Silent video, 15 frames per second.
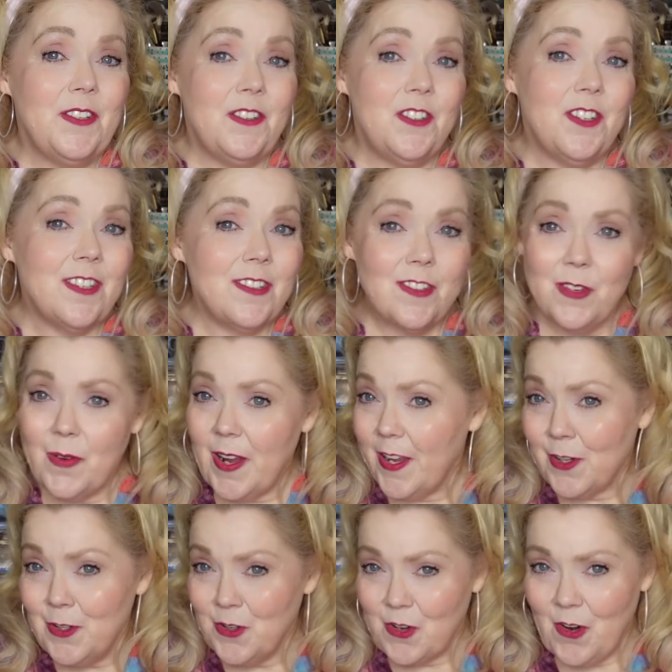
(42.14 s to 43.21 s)
just so I
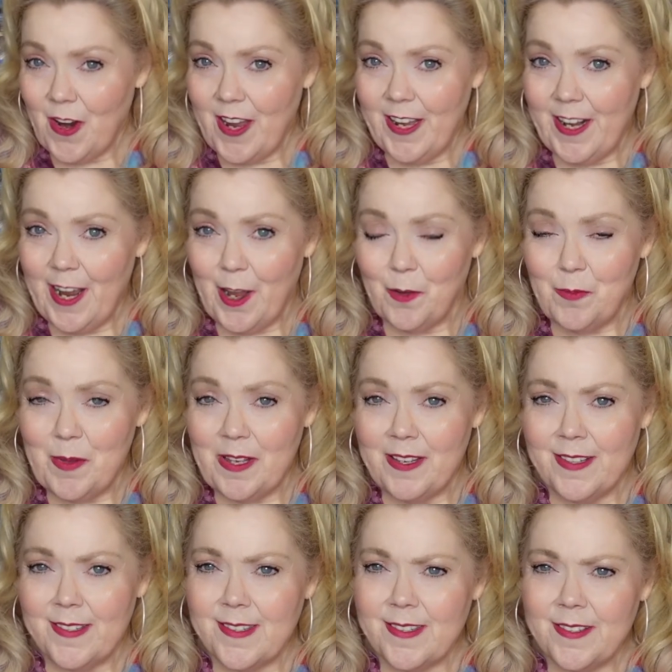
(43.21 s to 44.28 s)
could try it out
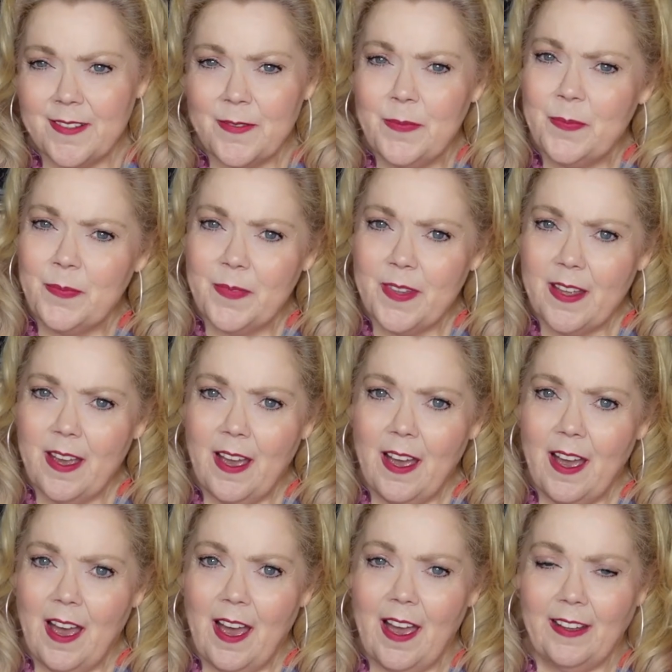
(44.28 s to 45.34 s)
because
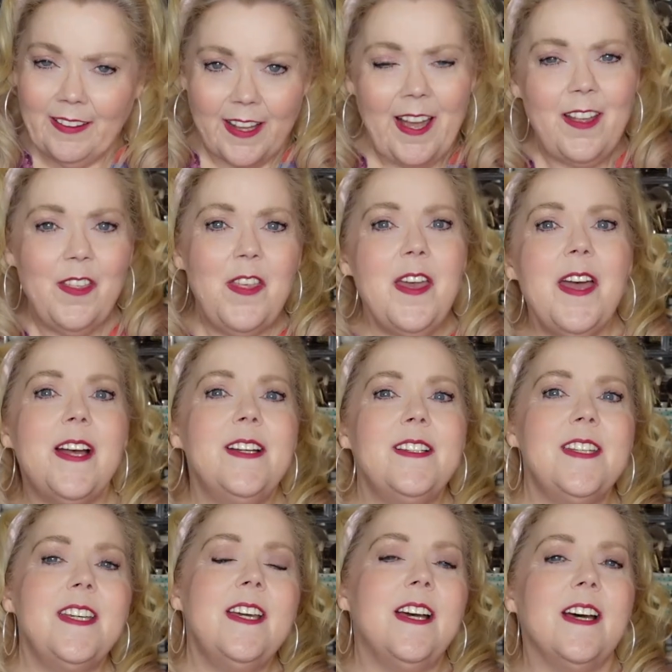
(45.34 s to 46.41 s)
I like the
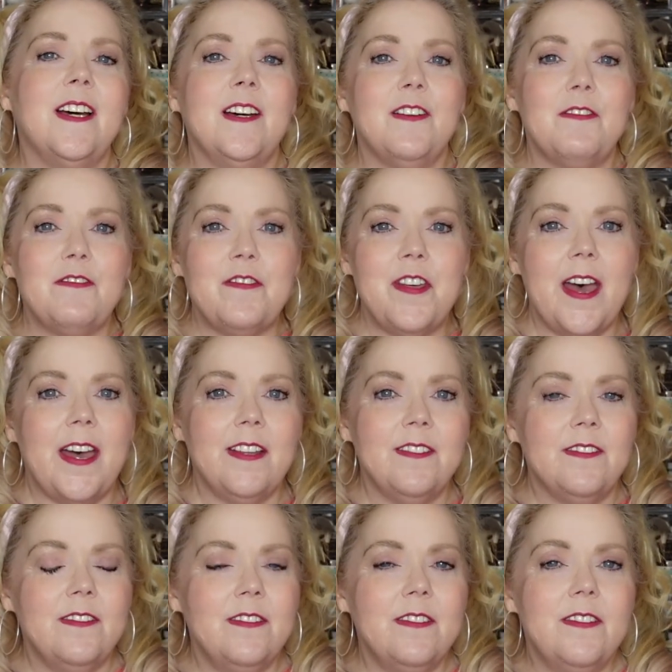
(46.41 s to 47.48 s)
idea of that
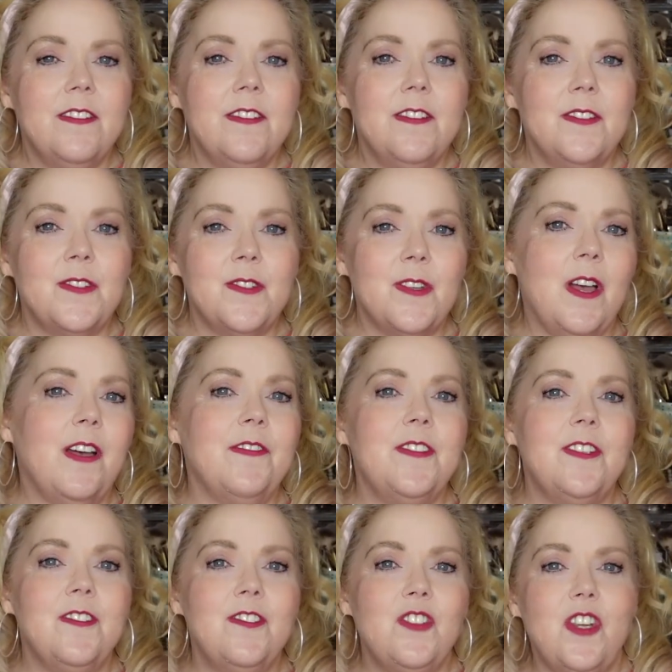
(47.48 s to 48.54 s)

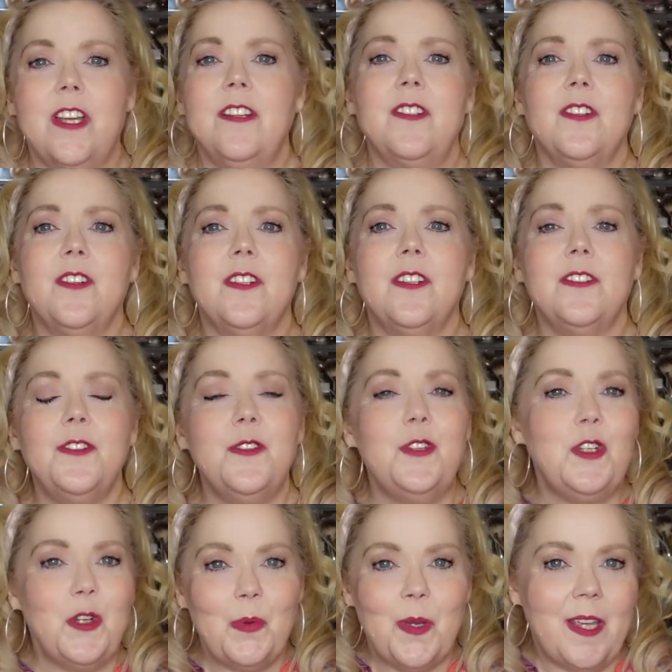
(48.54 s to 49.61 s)
soft, gentle,
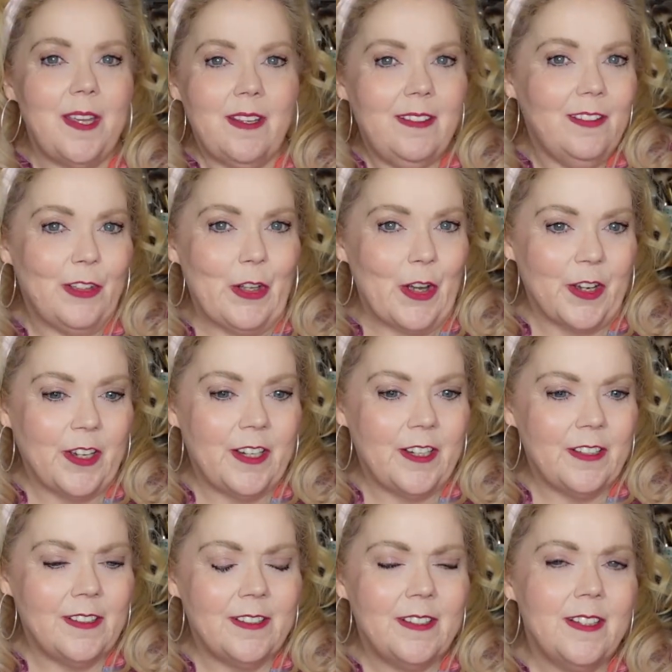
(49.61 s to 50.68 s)
dewy look,
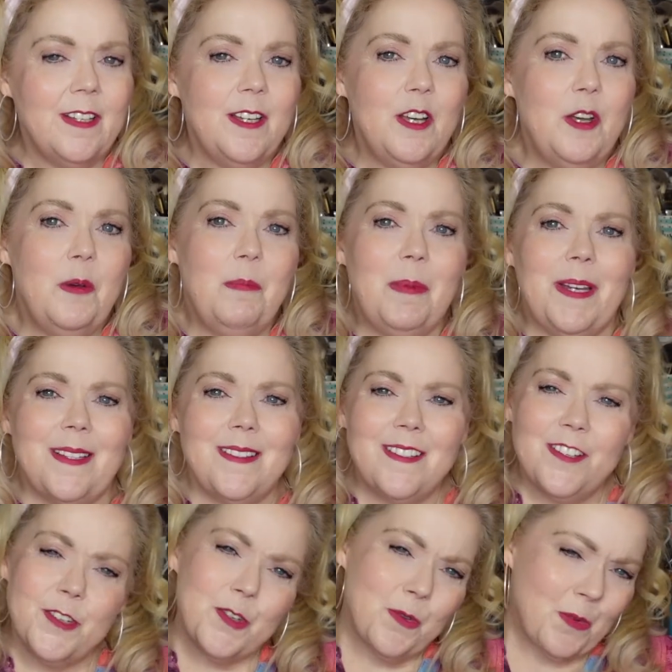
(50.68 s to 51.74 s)
but
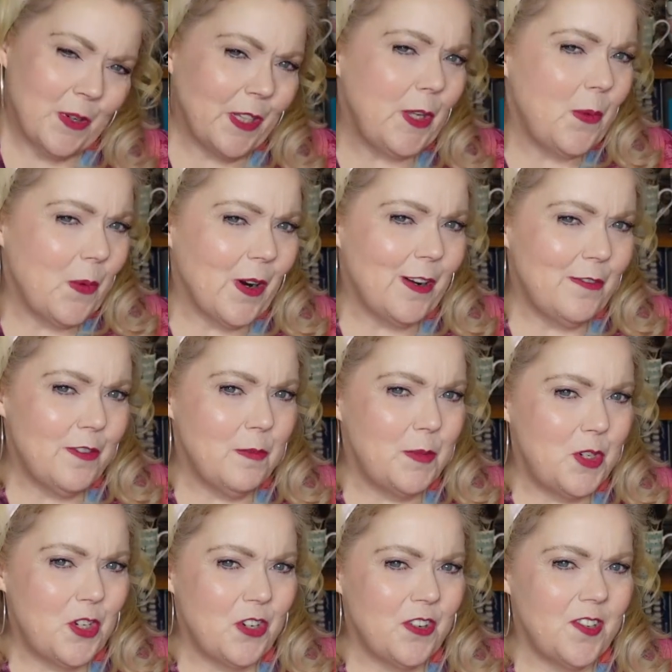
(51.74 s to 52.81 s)
does it really work for
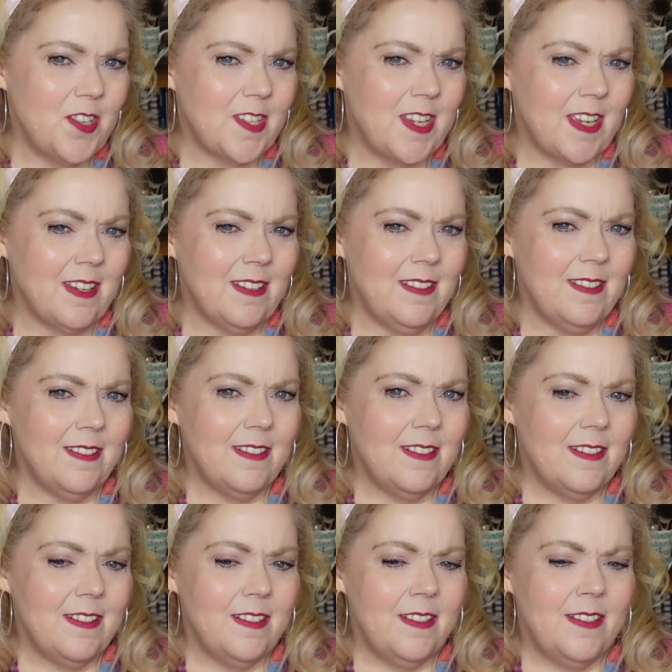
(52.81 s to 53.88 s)
mature skin?
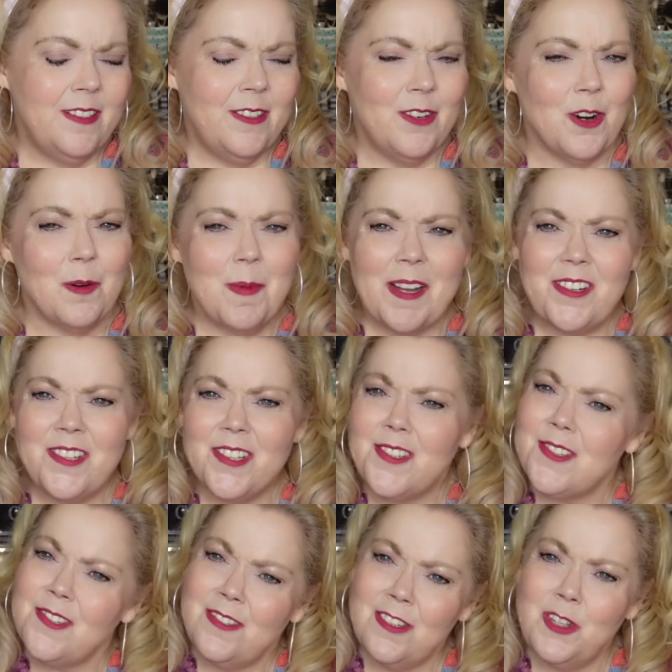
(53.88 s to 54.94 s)
Or am I
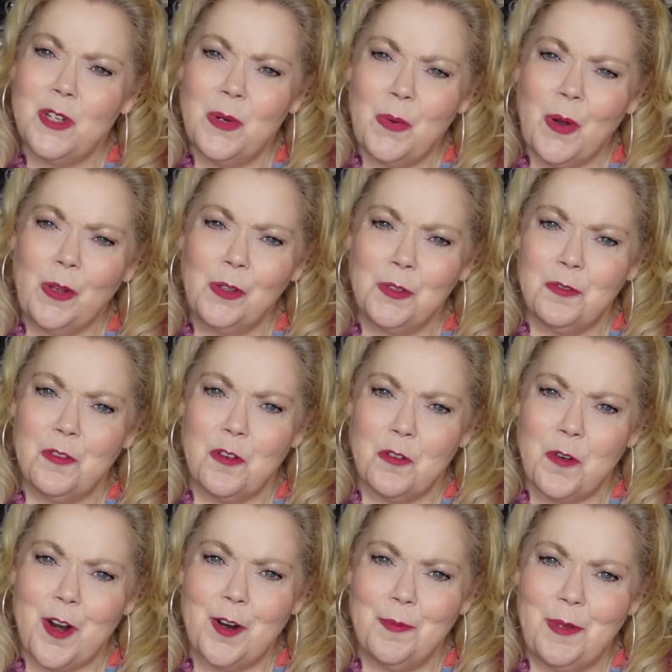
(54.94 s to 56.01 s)
just too old for
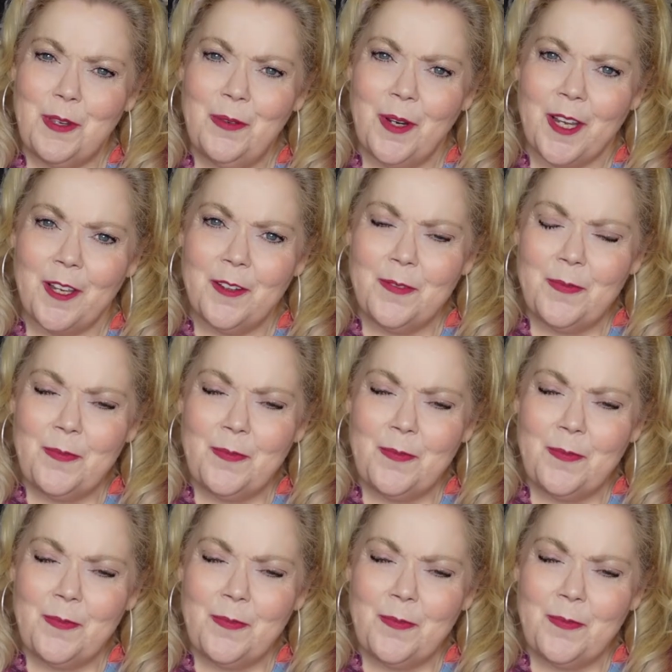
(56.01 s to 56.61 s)
Rare Beauty?